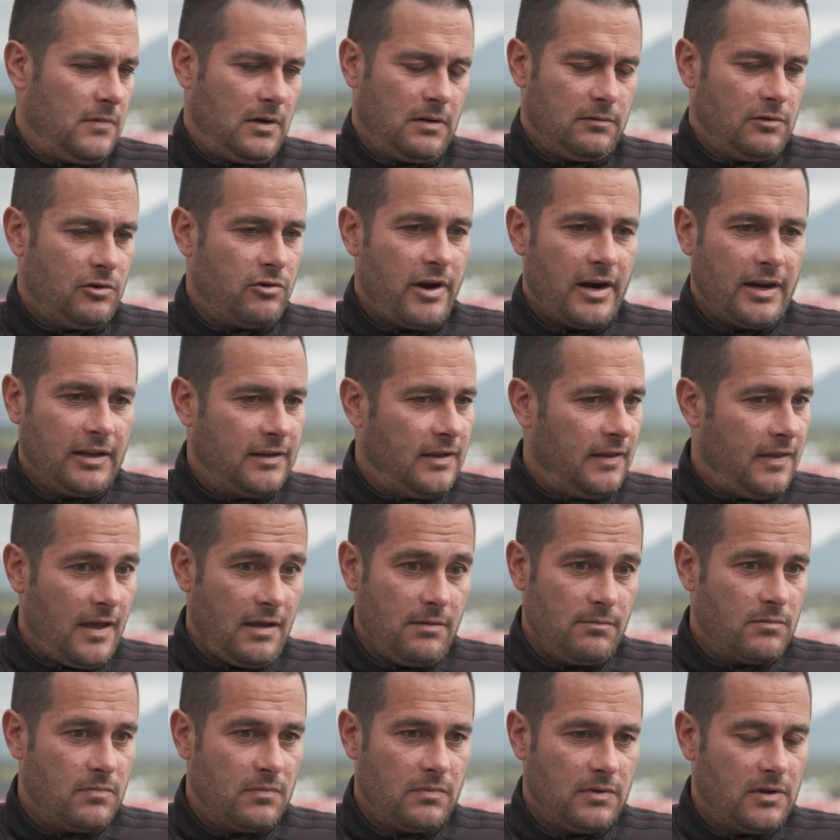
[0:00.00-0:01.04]
And credit to
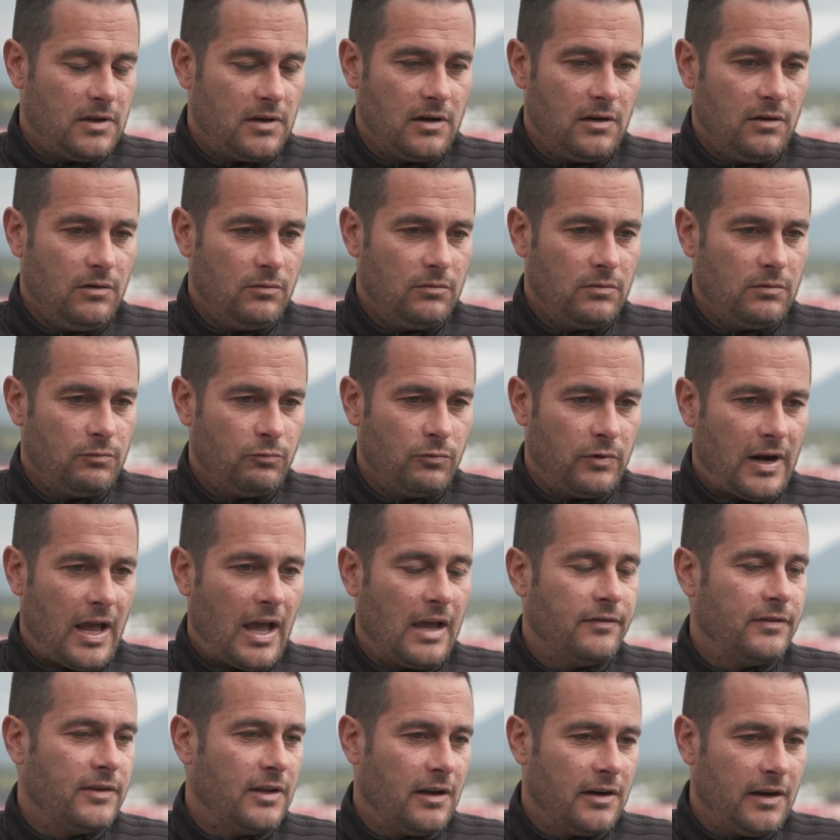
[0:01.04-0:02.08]
them, you know. When, when
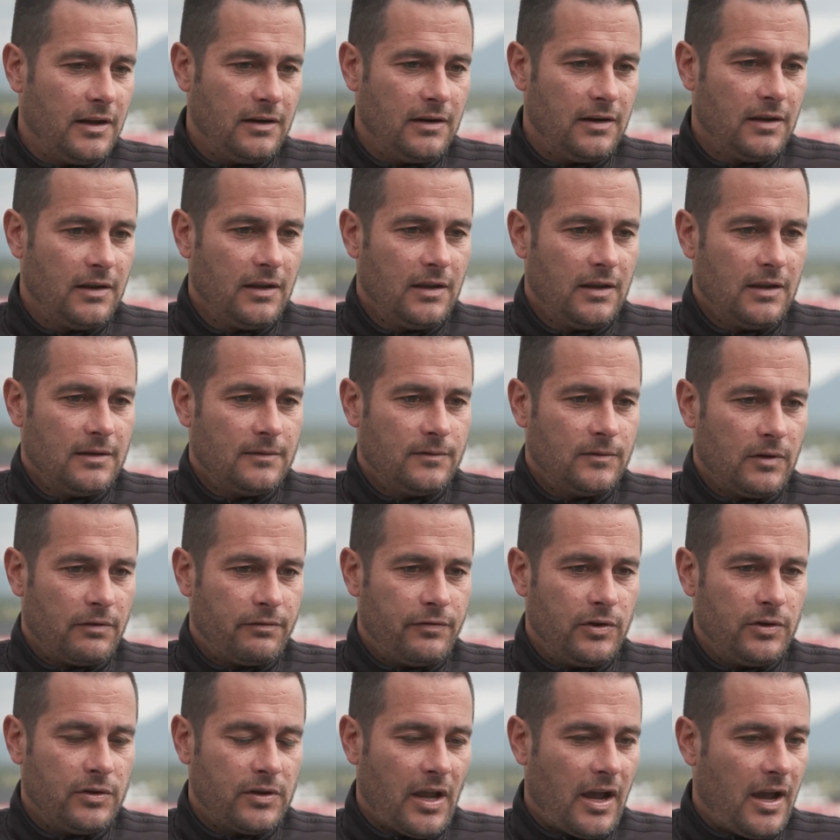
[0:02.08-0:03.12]
I've done it, the
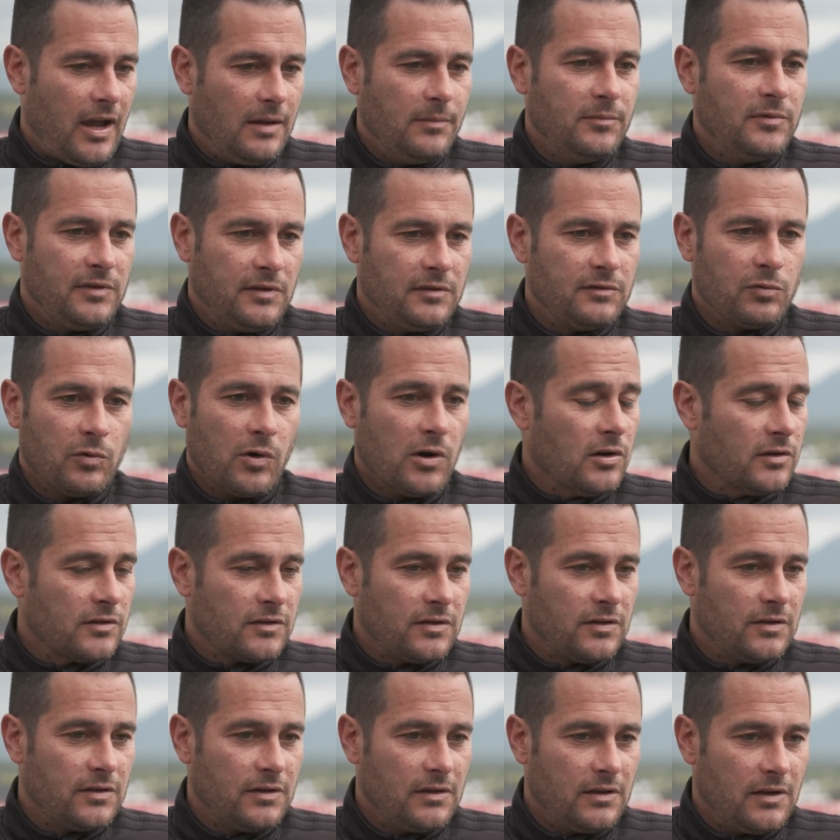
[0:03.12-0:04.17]
few times it's
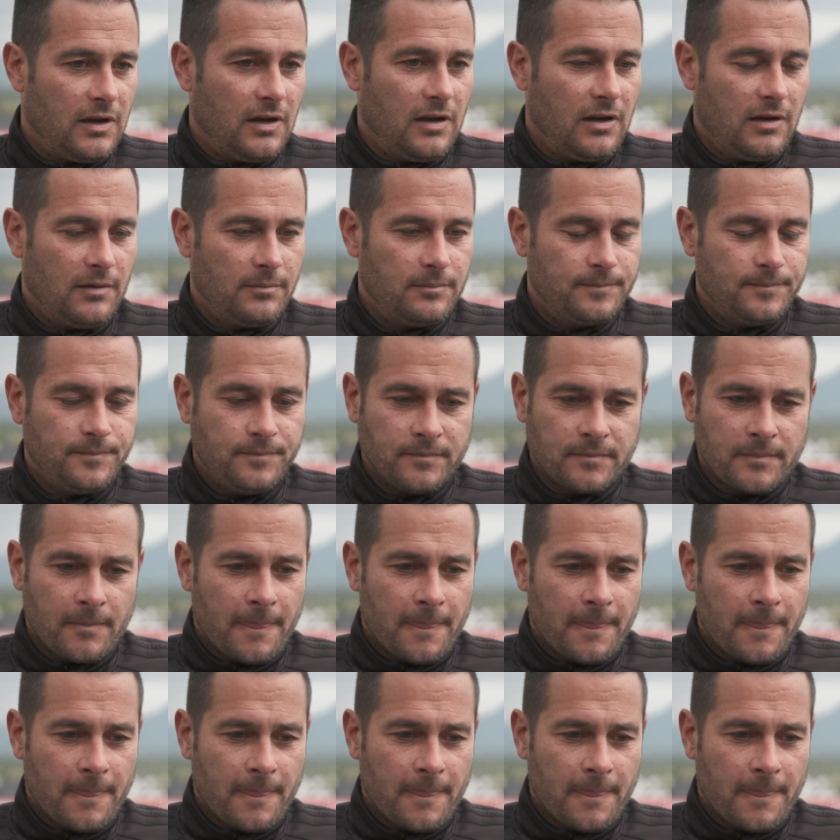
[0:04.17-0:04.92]
worked. Um,